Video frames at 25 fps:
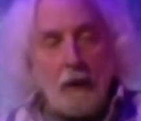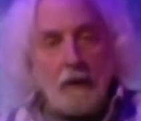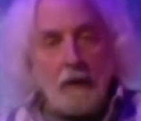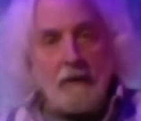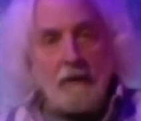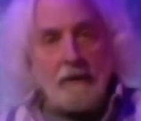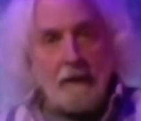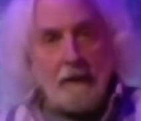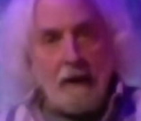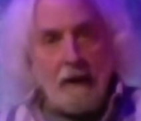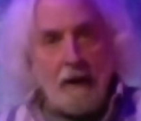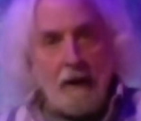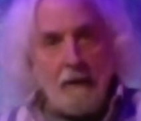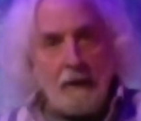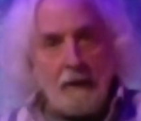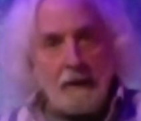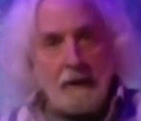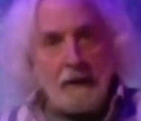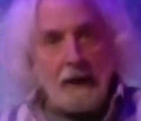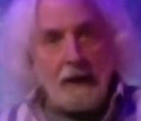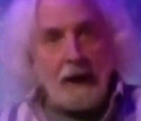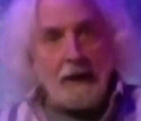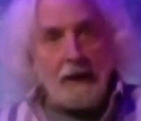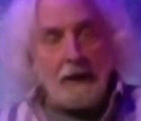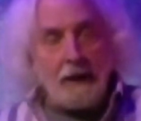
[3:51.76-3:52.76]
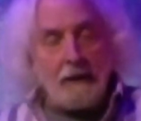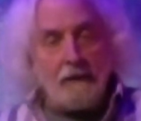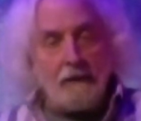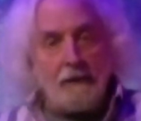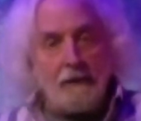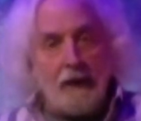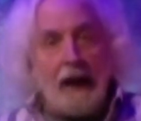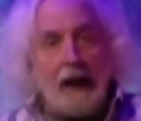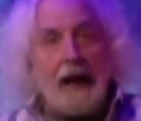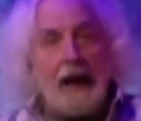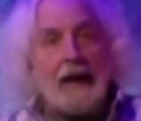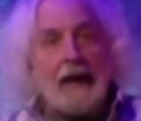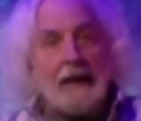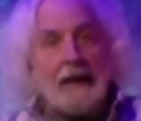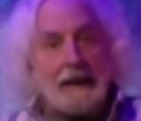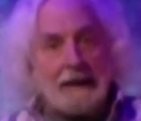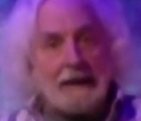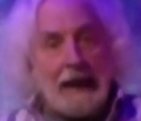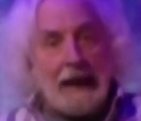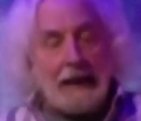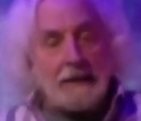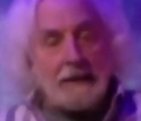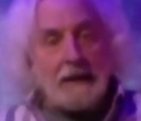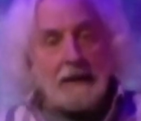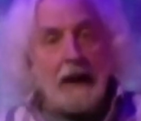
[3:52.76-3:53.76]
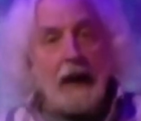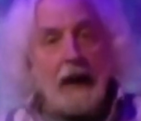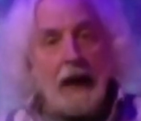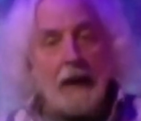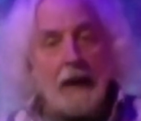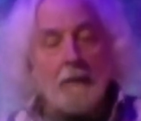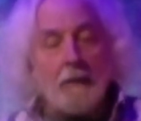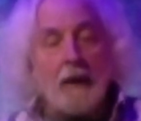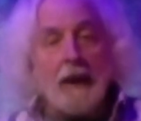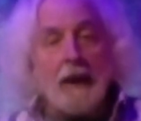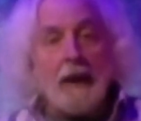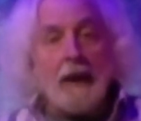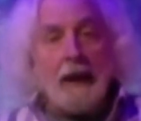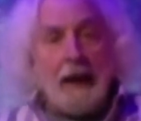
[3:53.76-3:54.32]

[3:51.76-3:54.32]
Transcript: theremin that I could find at that time,